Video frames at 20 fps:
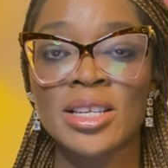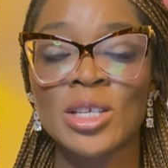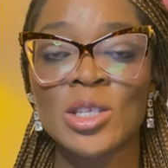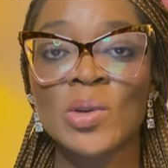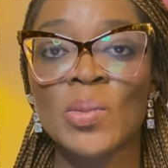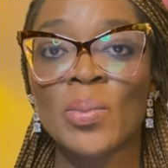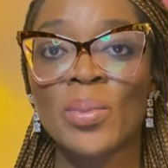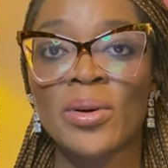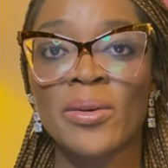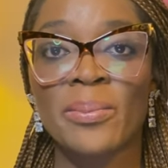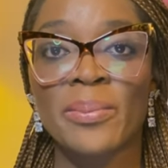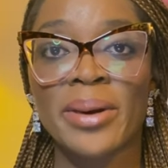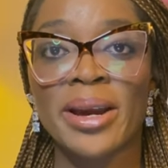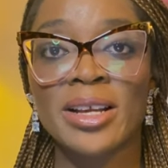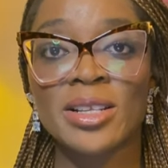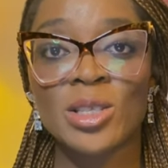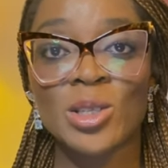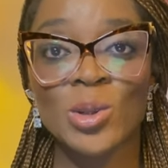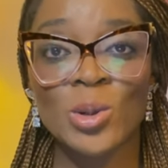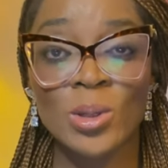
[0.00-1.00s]
need to
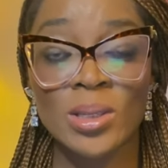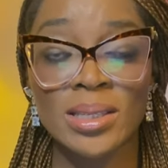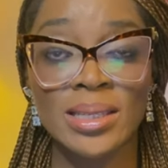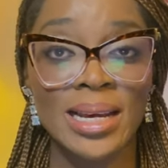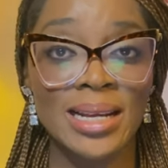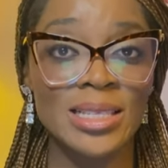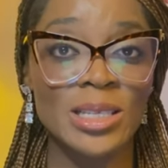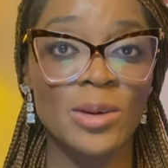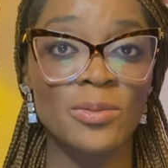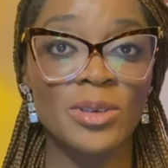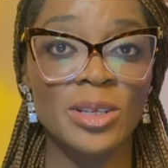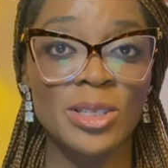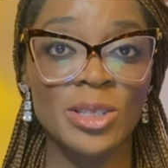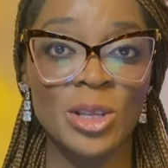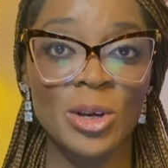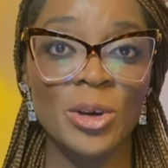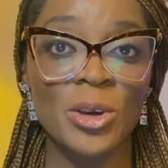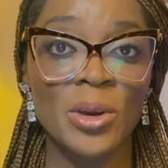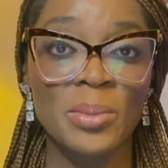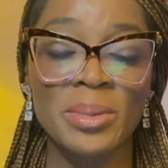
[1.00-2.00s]
prepare two sets of these
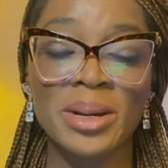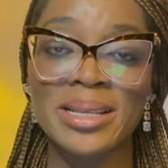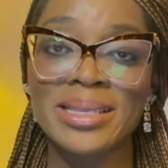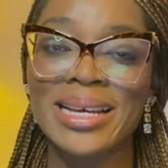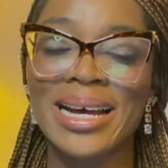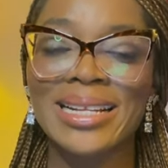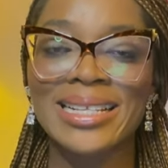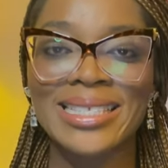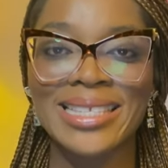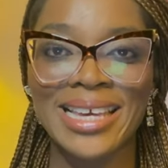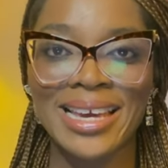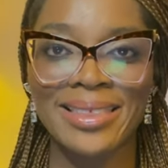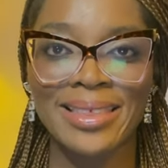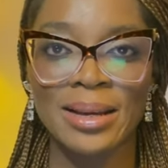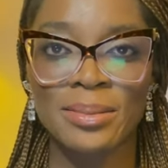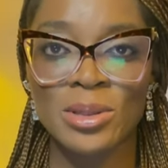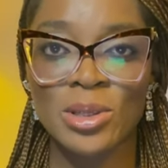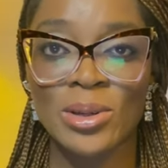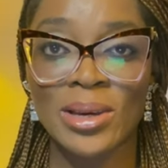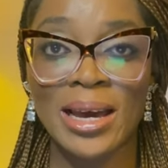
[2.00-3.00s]
documents and take
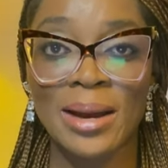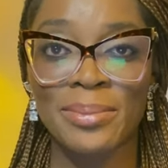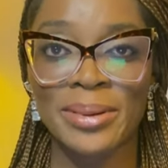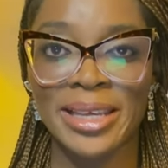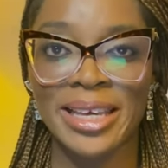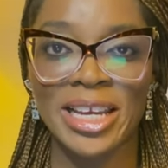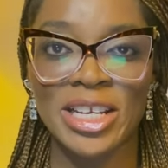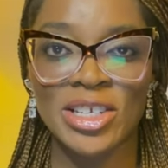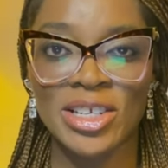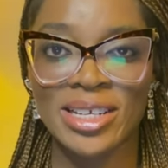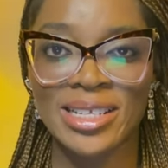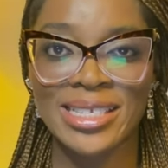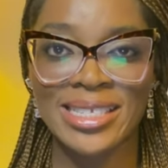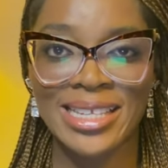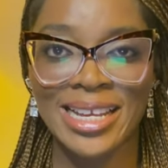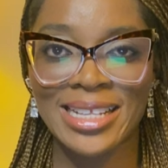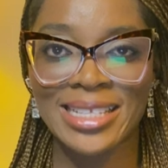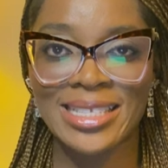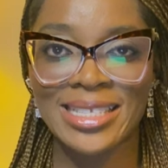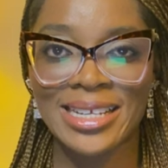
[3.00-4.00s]
them to your application
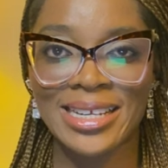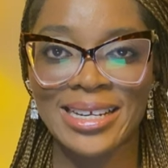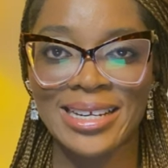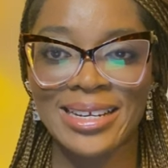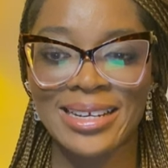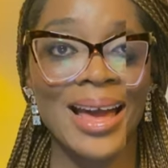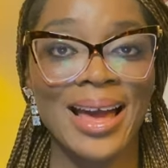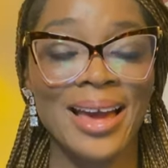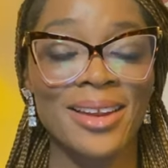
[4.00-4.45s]
center.